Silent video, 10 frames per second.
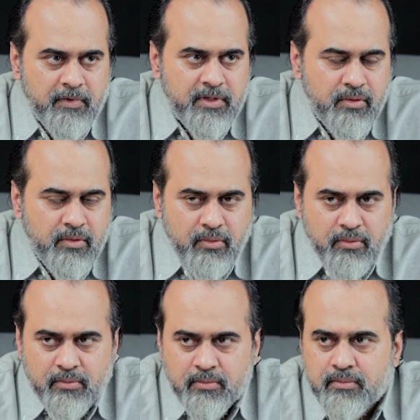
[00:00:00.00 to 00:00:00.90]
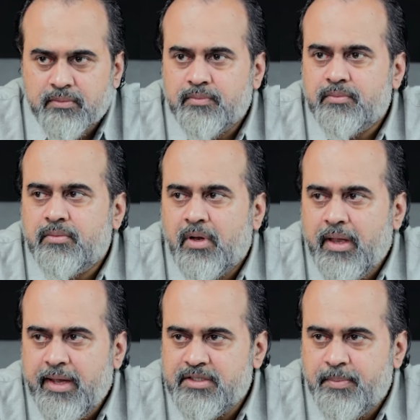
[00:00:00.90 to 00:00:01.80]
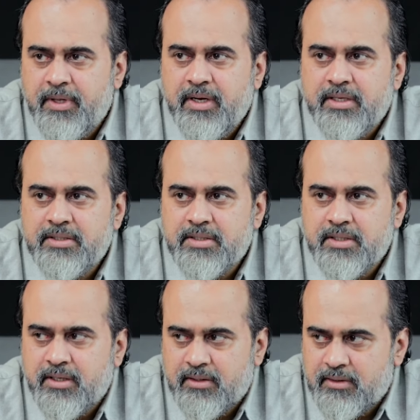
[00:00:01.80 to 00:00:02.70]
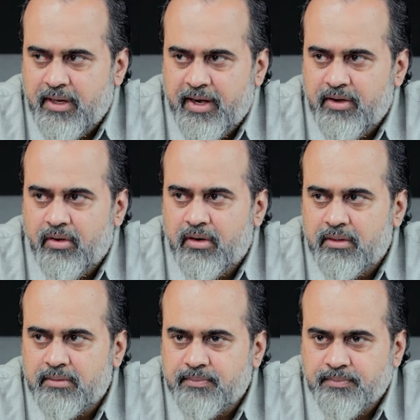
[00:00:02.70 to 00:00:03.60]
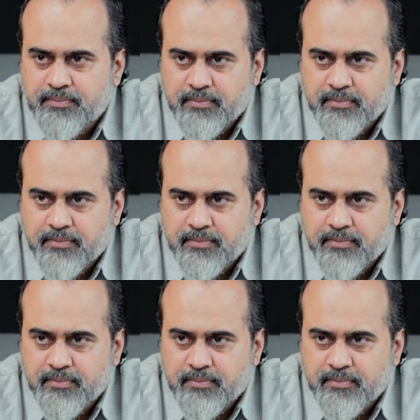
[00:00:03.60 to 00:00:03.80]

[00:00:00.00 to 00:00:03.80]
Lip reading: with no experiencer at all.